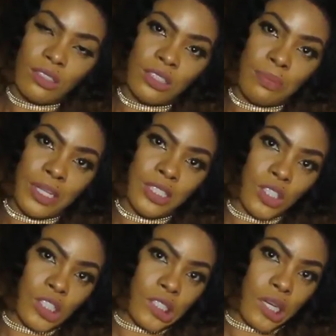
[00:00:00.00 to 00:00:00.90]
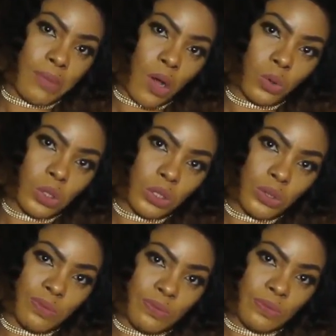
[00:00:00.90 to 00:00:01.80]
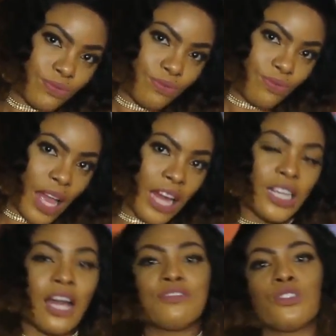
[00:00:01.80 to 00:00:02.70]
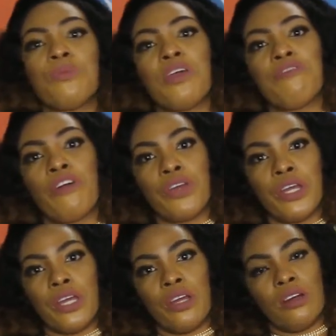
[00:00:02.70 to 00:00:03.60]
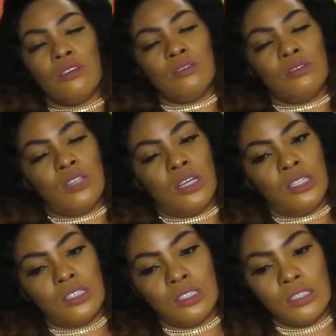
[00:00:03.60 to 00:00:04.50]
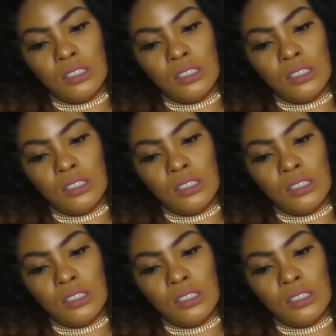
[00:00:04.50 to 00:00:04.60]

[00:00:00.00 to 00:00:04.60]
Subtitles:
Depending on the amount. And it have to be a very, like,